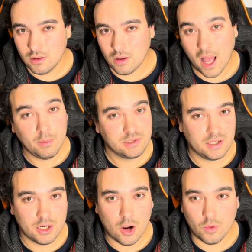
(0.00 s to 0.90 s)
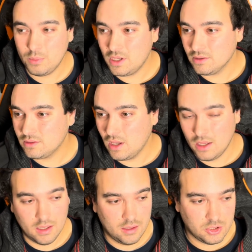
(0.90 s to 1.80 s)
I would say no, because
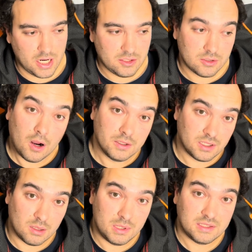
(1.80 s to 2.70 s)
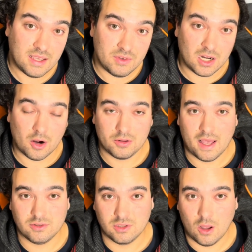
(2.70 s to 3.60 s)
chances are it's going to be
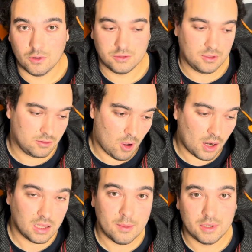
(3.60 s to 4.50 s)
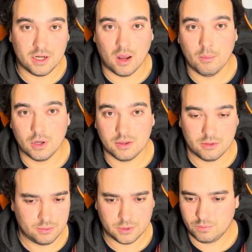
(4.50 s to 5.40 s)
$700,000-$800,000. They're not a limited number. They're
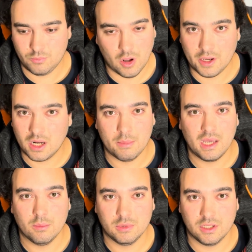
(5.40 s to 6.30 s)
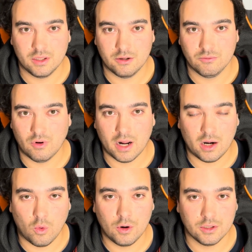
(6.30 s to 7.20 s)
probably going to make them until they run out
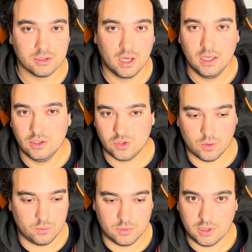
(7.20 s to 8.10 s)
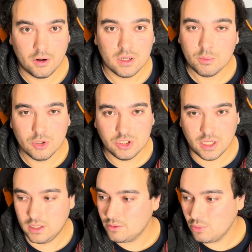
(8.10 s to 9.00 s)
of orders. So they're going to
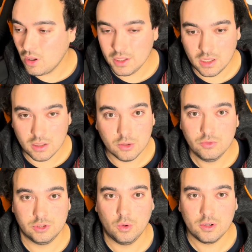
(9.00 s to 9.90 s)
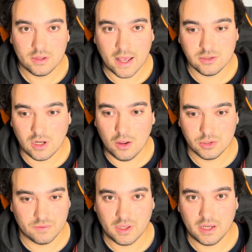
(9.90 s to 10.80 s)
depreciate. They're probably going to lose $200,000
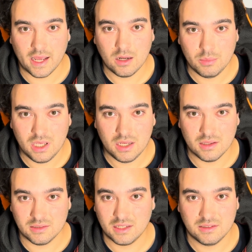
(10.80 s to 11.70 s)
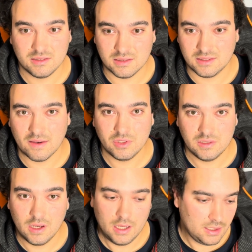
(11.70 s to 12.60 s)
if they end up being in the 6s and 7s.
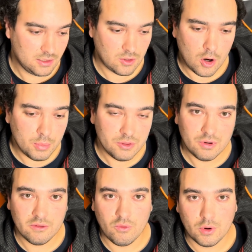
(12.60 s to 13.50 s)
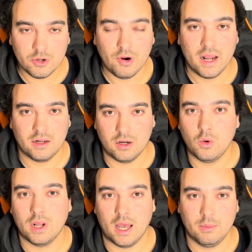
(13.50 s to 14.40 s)
This car will be $300,000 or $400,000 in no
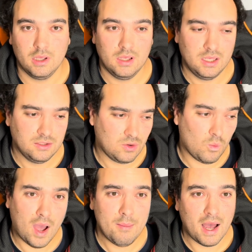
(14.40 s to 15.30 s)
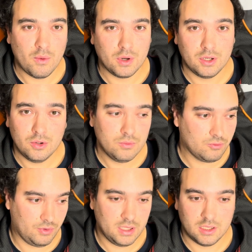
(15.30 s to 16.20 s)
time. So why one new?
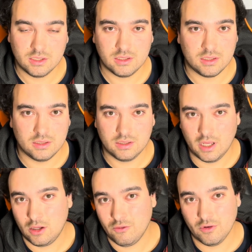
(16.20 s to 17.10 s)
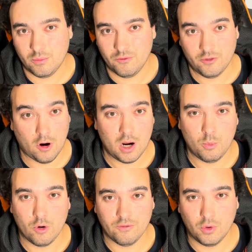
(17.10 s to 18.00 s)
Really just to tick your Ferrari
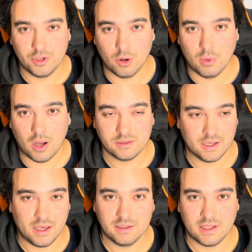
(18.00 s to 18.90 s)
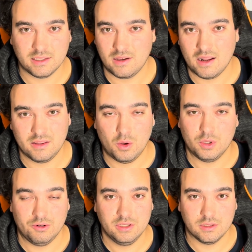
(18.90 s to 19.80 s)
portfolio box, I guess. That's kind of the only
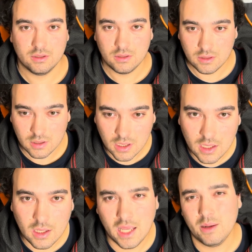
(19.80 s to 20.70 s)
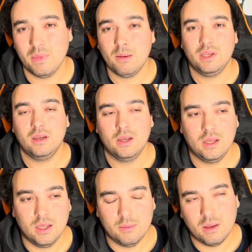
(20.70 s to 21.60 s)
reason. And maybe
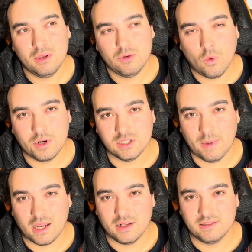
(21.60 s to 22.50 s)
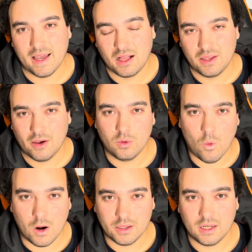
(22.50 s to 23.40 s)
if you wanted to spec it exactly how you
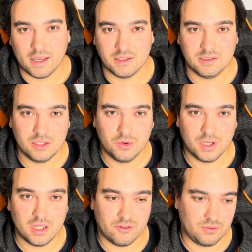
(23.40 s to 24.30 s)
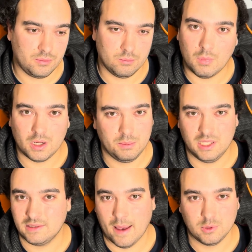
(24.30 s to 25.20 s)
wanted it, I could see doing it. If money
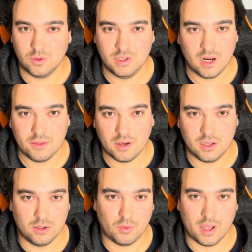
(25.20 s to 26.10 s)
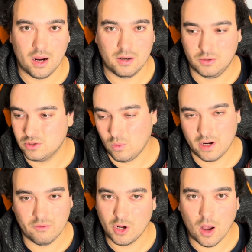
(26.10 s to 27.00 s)
means absolutely nothing and you don't care and you just want
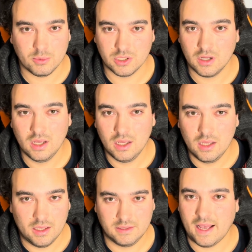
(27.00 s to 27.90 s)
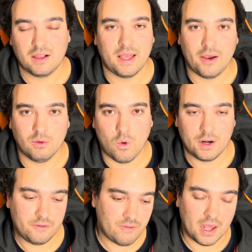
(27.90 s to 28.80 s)
every option exactly how you want
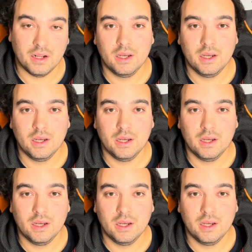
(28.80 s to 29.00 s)
it, fine.